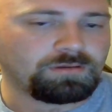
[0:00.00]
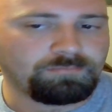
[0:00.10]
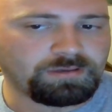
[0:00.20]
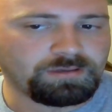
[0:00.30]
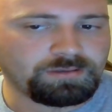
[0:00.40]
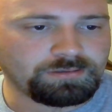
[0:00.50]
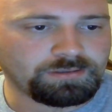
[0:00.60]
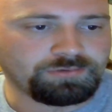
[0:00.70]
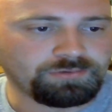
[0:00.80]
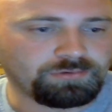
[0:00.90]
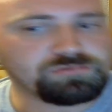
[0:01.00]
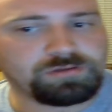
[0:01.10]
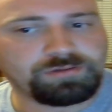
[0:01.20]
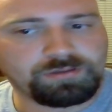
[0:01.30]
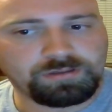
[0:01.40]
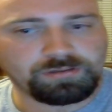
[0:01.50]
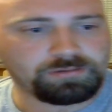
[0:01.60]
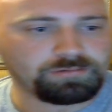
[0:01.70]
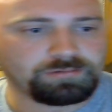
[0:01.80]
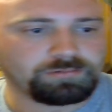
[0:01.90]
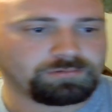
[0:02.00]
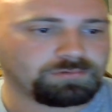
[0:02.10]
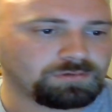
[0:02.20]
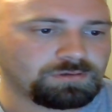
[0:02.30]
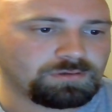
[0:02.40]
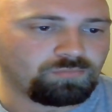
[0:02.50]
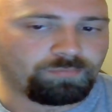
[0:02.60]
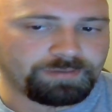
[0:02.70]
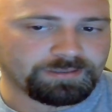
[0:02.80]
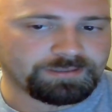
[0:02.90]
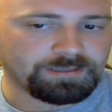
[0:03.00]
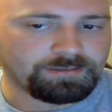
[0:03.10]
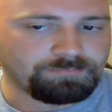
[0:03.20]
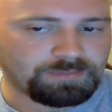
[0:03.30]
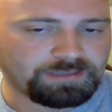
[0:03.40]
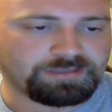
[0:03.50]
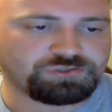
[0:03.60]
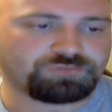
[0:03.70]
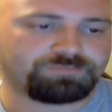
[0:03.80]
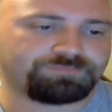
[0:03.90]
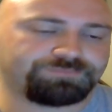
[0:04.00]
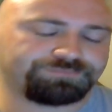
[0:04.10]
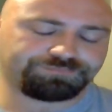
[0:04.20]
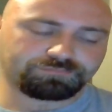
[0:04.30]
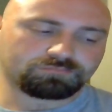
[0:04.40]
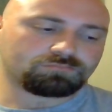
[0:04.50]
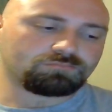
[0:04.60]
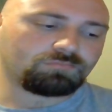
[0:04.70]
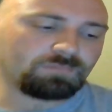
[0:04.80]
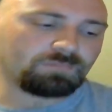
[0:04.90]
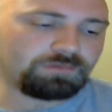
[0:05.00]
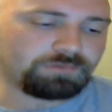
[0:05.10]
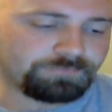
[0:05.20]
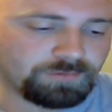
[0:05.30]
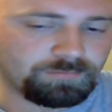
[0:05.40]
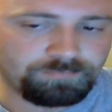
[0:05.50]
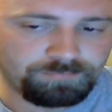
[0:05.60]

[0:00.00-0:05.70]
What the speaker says: me and usually Nick will pick out a match from